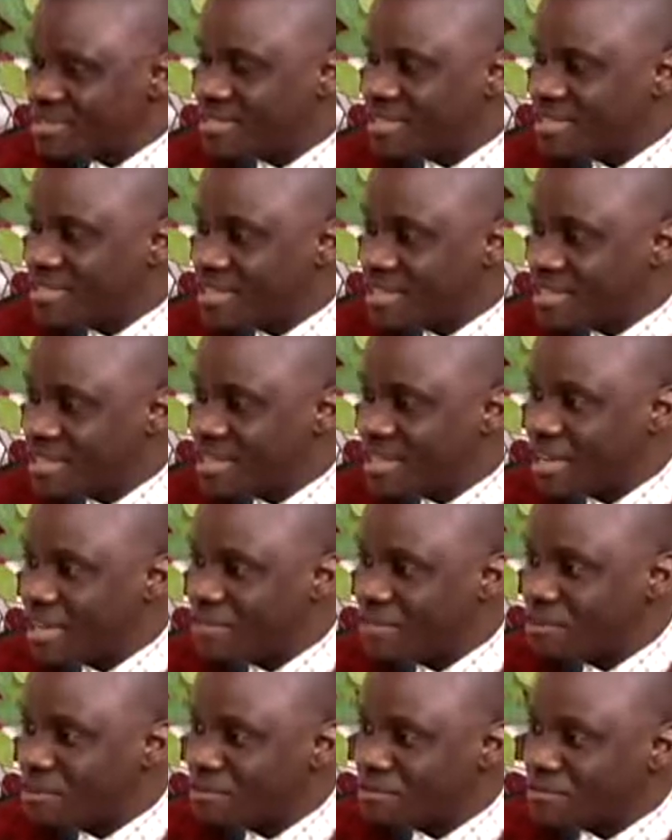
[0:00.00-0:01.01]
It created a
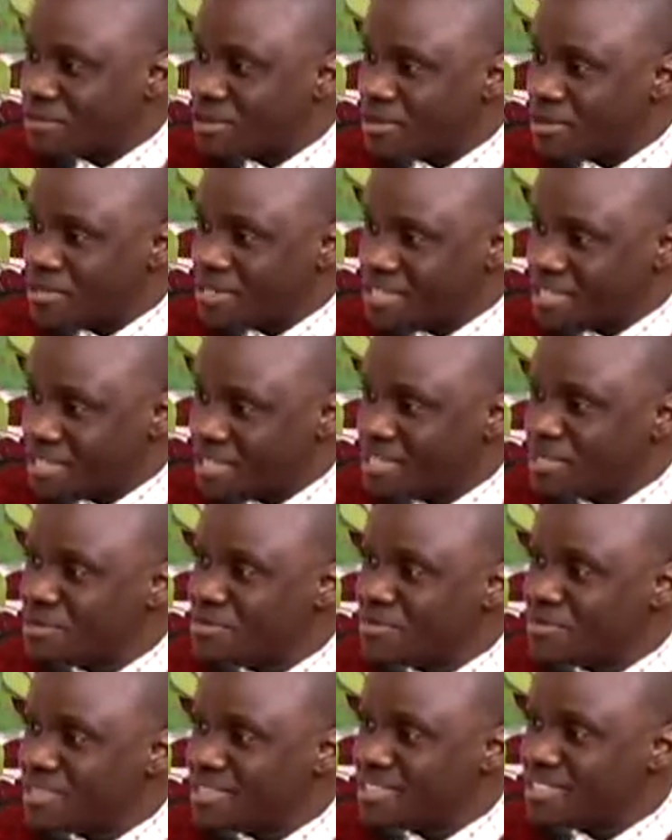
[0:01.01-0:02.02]
kind of
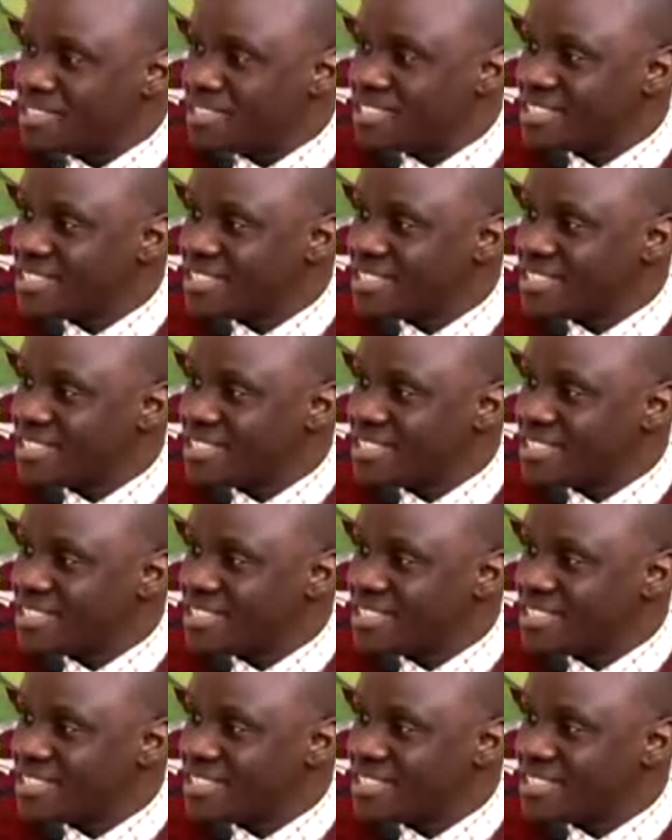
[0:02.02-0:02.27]
resentment.